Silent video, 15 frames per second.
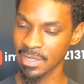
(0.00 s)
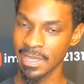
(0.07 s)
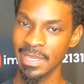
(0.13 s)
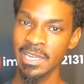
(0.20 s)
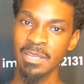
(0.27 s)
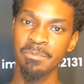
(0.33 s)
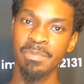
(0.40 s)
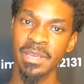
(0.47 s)

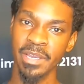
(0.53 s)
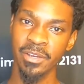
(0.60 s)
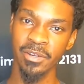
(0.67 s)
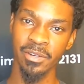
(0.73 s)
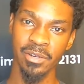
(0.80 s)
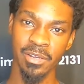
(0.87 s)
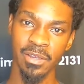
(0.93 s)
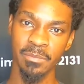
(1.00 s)
any
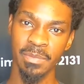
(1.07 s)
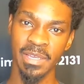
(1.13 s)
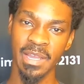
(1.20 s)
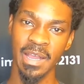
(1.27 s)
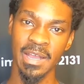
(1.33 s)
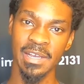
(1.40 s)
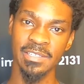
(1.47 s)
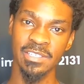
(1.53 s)
bigger,
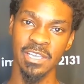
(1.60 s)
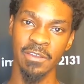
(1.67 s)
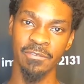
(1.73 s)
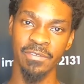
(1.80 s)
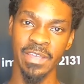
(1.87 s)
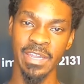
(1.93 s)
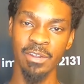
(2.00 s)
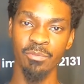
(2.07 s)
because
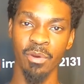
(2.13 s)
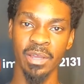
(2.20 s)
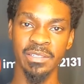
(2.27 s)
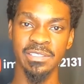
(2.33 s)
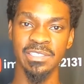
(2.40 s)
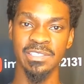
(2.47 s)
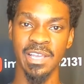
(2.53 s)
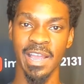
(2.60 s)
if
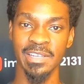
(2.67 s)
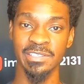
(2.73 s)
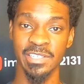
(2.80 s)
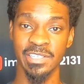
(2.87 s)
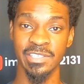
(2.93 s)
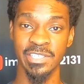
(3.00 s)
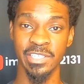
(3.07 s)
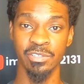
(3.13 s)
anyone decides to
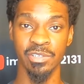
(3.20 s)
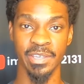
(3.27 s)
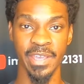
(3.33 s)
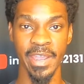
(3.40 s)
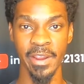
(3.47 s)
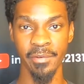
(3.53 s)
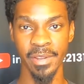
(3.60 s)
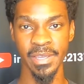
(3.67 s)
conceal and
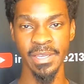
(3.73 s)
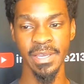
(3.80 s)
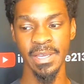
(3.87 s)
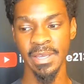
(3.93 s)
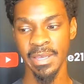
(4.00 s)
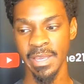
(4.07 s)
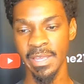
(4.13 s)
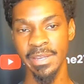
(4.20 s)
carry,
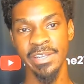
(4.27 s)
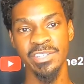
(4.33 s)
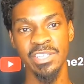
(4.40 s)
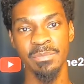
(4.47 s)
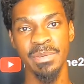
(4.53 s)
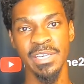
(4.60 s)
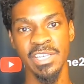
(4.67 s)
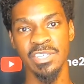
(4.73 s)
it needs
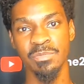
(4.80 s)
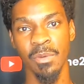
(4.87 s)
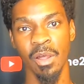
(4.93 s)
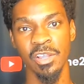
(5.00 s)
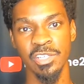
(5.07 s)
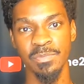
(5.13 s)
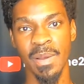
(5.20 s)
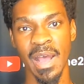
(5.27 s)
to be as
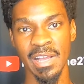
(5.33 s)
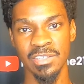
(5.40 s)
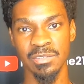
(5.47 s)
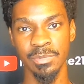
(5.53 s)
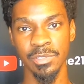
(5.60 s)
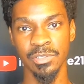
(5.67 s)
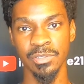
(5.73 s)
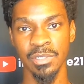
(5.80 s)
small as
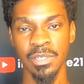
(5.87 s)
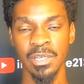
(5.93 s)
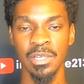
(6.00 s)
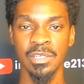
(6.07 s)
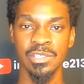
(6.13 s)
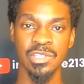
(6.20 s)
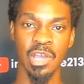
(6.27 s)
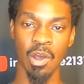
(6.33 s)
possible.
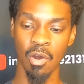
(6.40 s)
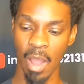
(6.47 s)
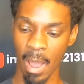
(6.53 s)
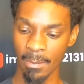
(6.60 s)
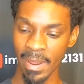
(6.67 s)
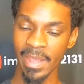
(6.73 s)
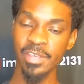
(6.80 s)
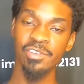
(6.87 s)
So
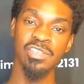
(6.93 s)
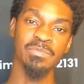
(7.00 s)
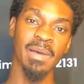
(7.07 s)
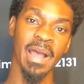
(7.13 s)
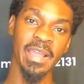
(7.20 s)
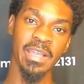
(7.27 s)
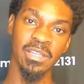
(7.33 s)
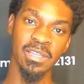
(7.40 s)
I'm not using
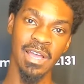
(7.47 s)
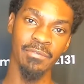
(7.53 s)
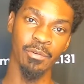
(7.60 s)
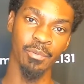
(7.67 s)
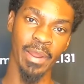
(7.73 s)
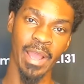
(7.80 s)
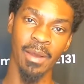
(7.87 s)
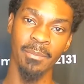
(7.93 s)
my
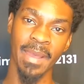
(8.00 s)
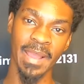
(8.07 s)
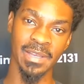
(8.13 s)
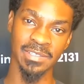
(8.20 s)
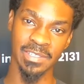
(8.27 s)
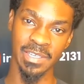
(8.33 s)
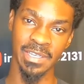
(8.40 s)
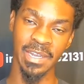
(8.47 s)
11 round
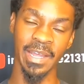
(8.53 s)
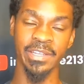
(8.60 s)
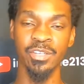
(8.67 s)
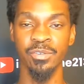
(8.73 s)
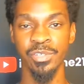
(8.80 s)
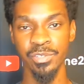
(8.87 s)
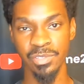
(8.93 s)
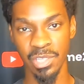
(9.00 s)
magazine. I
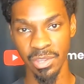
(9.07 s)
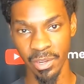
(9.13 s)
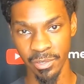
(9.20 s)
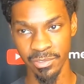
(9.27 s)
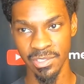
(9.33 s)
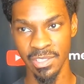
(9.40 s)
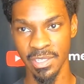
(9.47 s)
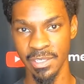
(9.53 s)
do use a
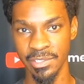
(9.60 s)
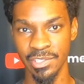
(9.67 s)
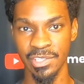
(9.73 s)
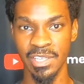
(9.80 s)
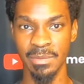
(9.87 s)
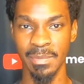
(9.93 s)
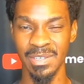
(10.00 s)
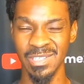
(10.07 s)
13
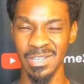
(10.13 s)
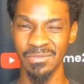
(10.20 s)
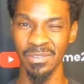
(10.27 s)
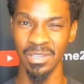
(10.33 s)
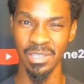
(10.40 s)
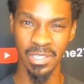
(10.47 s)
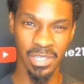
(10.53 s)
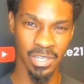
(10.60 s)
just to give myself
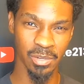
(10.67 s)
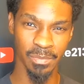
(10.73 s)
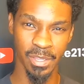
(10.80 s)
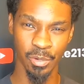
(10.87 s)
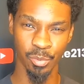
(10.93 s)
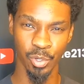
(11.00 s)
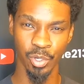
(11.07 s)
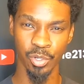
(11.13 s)
a little
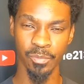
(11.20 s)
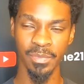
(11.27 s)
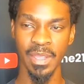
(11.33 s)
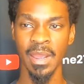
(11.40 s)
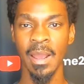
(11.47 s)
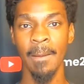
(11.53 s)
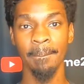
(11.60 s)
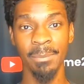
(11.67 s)
bit of room,
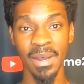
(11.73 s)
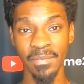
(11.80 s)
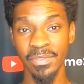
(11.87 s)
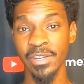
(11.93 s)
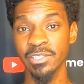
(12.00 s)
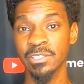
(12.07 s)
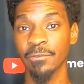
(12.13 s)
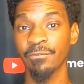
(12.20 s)

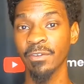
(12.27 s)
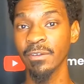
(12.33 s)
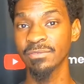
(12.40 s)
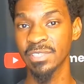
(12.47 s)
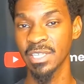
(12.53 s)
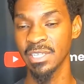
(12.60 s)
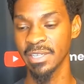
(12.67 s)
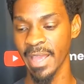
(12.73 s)
but there's a
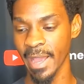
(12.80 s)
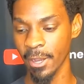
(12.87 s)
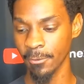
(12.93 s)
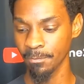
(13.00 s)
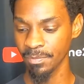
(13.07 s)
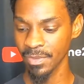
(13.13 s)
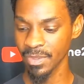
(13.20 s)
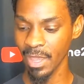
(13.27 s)
15
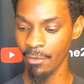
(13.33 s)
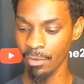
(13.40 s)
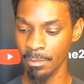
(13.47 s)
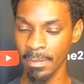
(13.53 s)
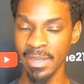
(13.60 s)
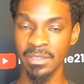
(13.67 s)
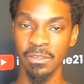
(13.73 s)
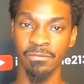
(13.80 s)
now that
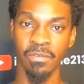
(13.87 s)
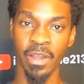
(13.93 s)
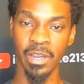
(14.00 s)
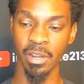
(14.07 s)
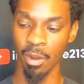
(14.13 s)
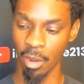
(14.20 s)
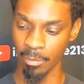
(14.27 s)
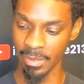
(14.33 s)
would make the
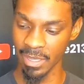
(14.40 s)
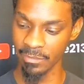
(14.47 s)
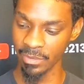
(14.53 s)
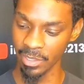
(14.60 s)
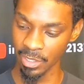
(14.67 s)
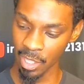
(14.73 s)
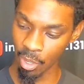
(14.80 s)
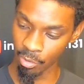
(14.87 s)
firearm
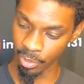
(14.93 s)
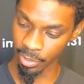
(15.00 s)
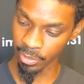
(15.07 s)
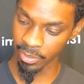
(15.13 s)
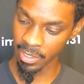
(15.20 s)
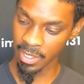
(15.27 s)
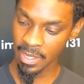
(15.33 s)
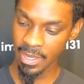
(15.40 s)
even
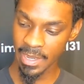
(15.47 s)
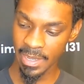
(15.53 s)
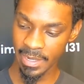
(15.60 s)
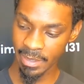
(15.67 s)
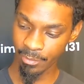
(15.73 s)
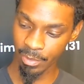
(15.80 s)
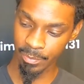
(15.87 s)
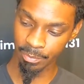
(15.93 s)
longer,
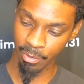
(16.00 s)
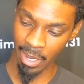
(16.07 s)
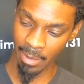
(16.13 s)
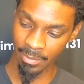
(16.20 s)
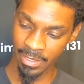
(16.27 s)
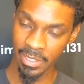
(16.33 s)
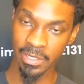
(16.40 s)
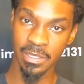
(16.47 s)
and it would
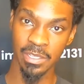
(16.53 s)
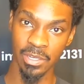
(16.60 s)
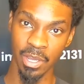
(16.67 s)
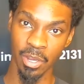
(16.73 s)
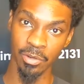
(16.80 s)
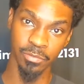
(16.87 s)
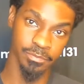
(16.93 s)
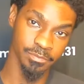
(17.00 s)
probably,
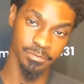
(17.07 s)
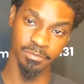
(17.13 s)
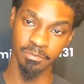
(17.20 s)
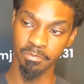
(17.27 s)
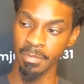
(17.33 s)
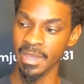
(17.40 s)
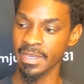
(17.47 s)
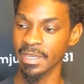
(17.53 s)

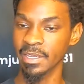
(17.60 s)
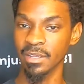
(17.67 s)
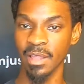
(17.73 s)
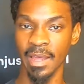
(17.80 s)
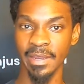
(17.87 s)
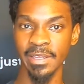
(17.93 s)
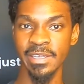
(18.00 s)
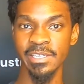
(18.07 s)
make it a
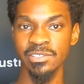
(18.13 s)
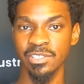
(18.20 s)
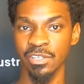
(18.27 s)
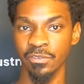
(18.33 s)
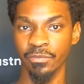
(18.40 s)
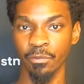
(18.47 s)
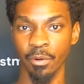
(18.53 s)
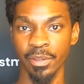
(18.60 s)
lot
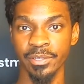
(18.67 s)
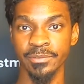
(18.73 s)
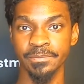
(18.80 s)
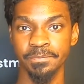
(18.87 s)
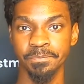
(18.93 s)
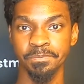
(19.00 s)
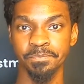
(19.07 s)
easier for you.